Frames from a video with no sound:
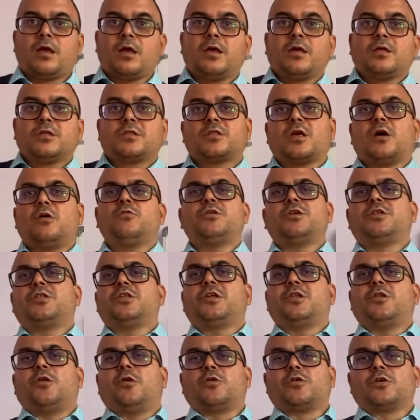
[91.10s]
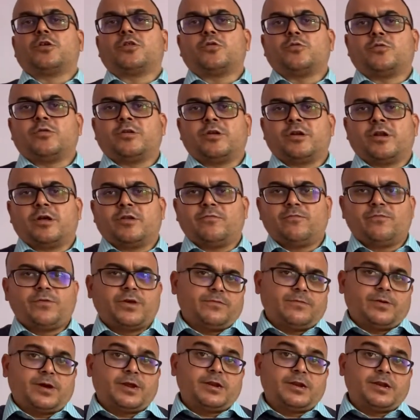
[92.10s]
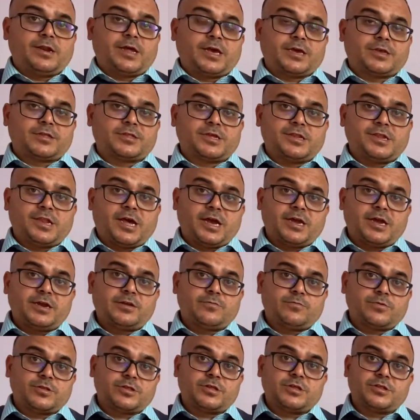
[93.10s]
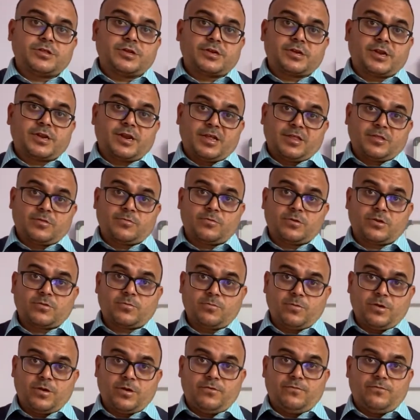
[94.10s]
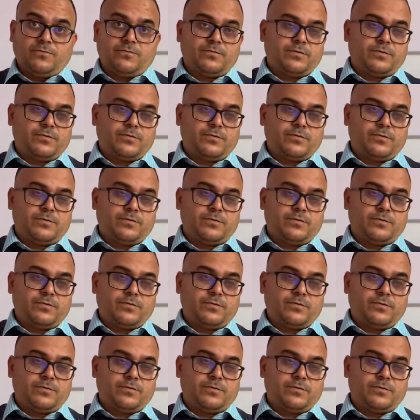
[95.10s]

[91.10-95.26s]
Sound is a longitudinal wave, unlike the light, which is a transverse wave.